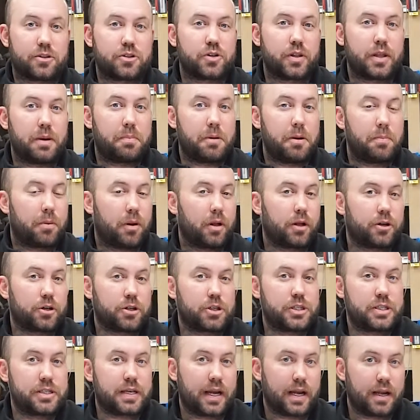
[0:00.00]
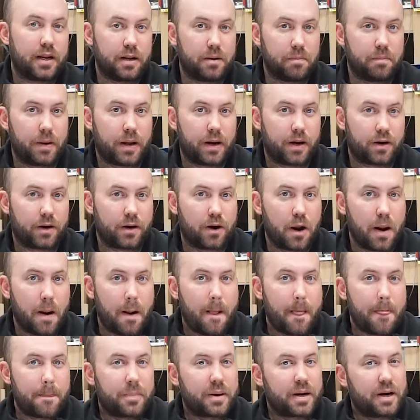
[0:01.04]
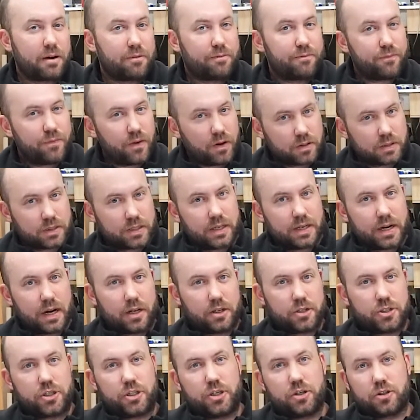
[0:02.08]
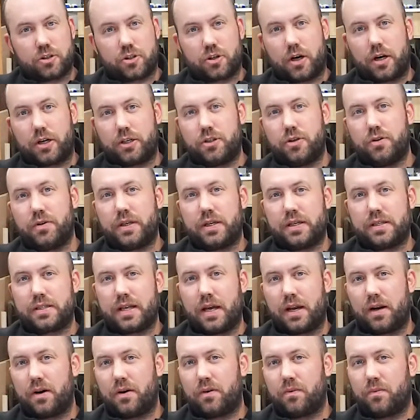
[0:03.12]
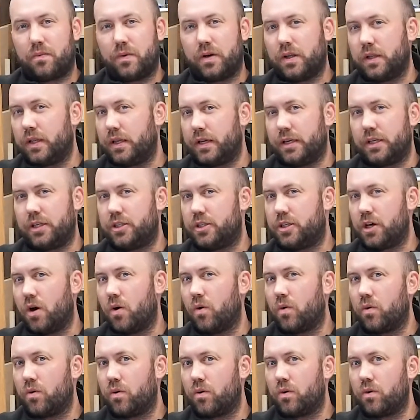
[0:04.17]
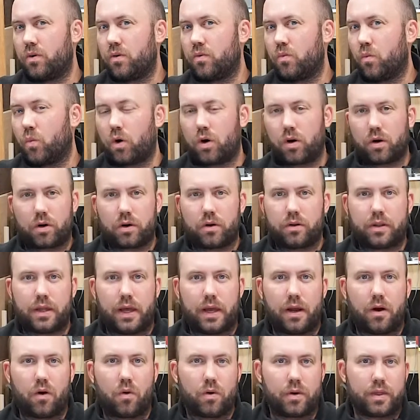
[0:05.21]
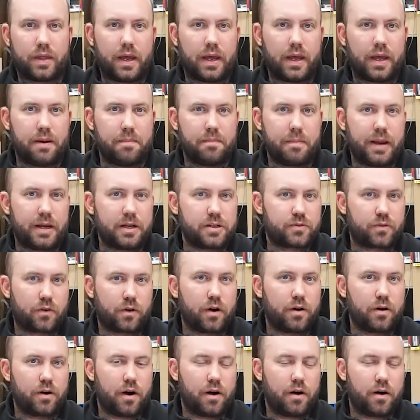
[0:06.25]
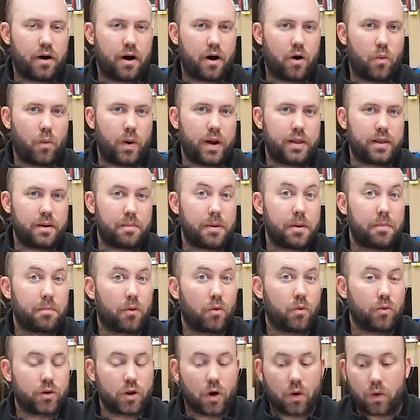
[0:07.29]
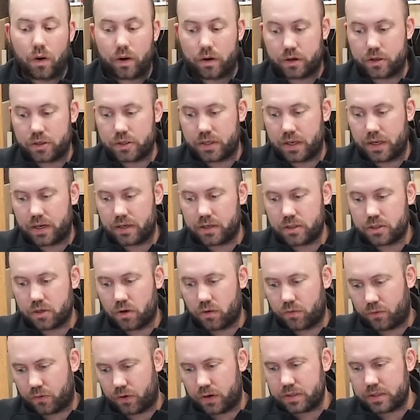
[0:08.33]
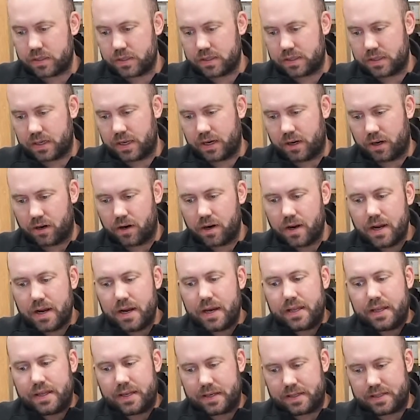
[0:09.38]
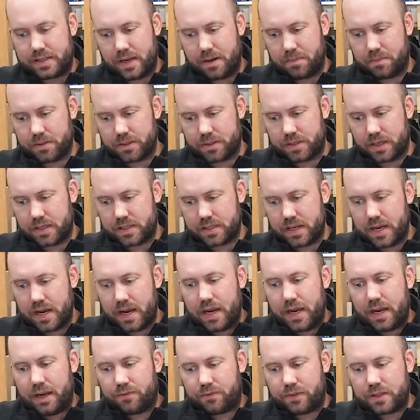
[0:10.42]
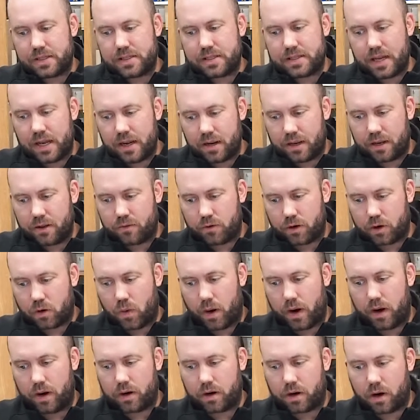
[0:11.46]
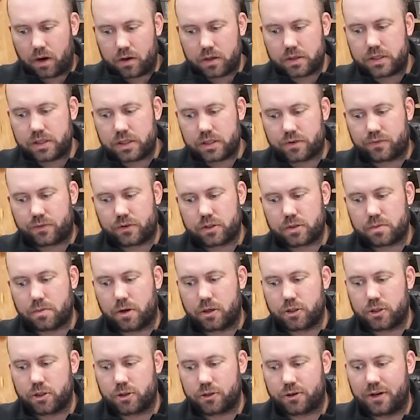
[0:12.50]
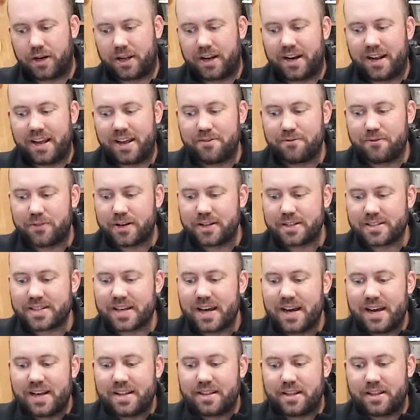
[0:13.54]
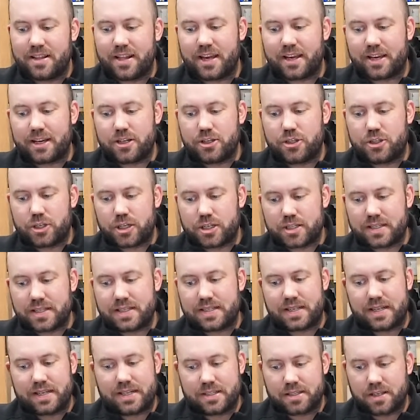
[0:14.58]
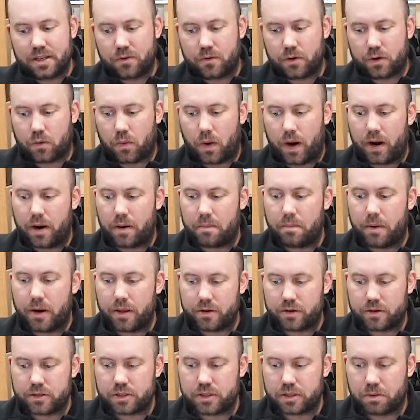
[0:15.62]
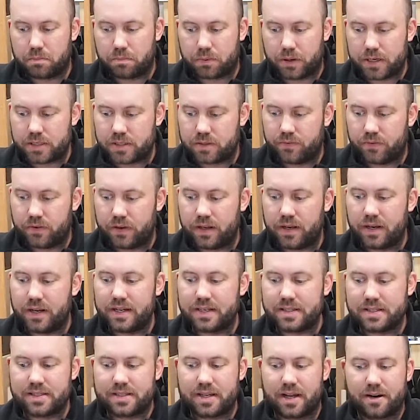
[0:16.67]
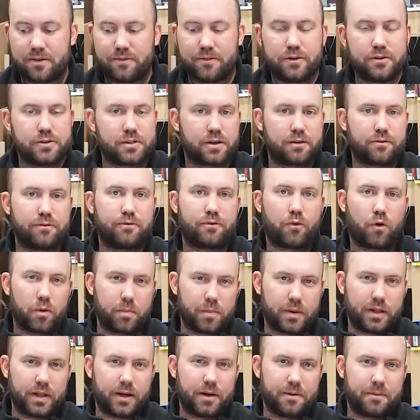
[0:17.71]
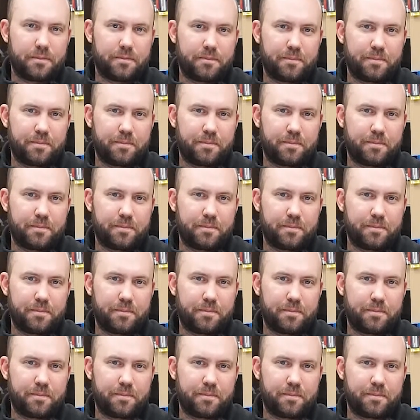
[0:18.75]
so that people understand it better. But in a faulty analogy, you're drawing two things that really don't work. It makes for a way that people don't understand it. So for instance, here, the example says, if the state can require car seats for small children and infants, then they can just as easily require mothers to breastfeed instead of using formula.